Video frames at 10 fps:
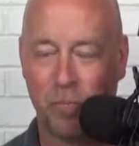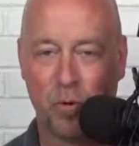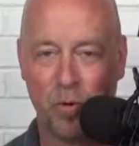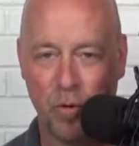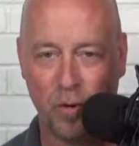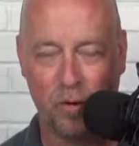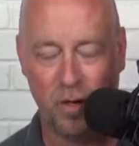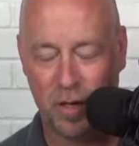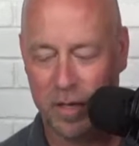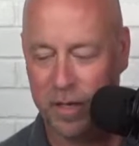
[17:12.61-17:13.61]

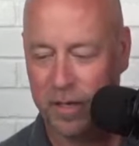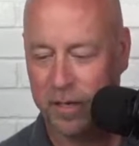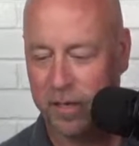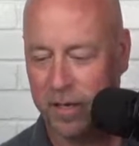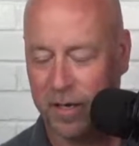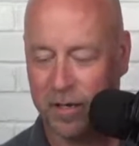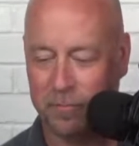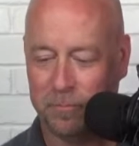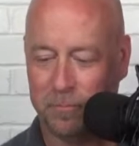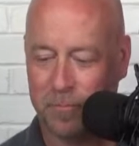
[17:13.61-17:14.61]
brutal
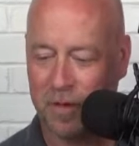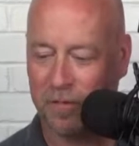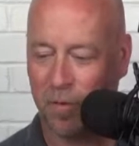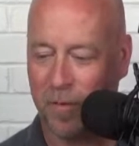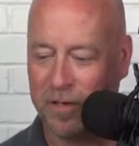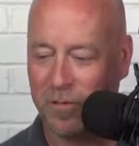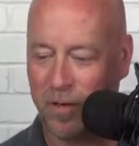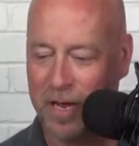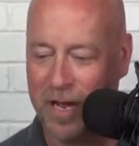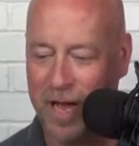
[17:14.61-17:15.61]
for my swing.